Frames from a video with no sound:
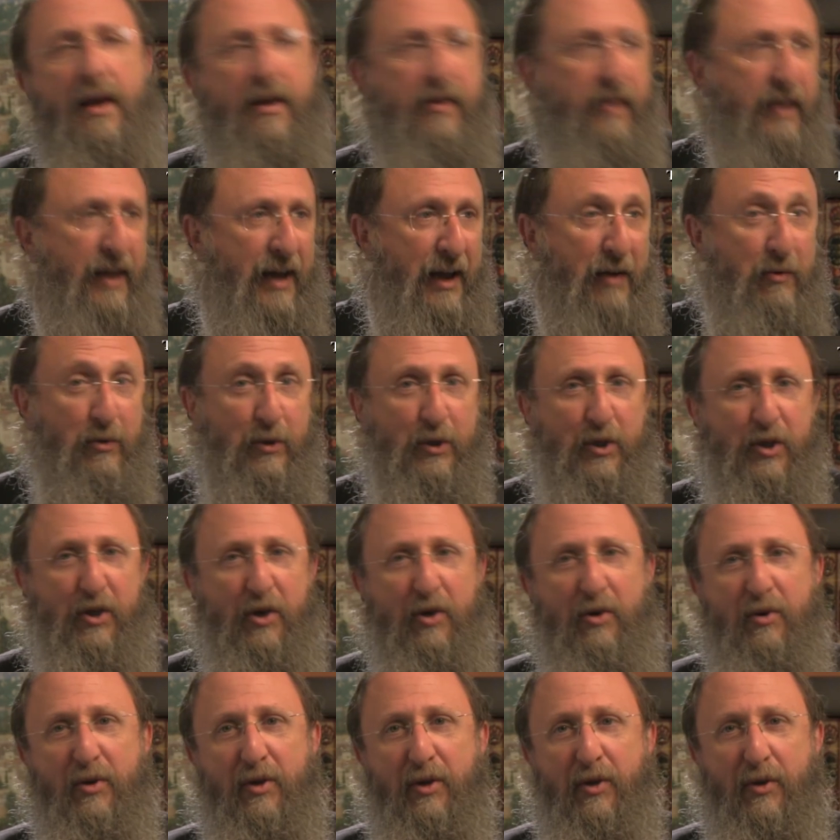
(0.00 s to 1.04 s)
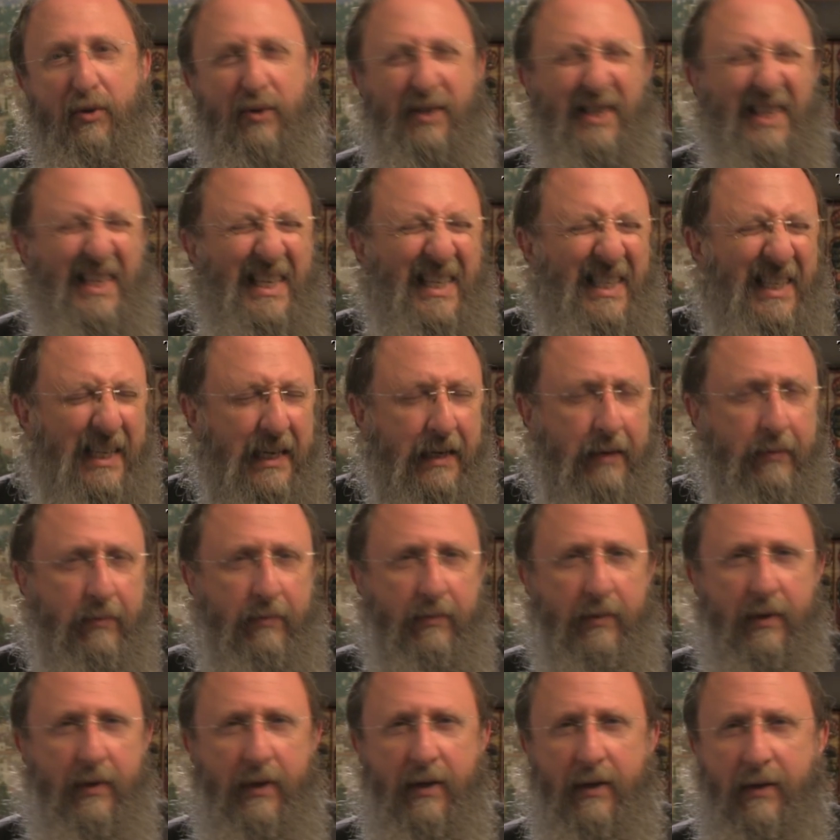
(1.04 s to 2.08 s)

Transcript: that I will show you, teasing him,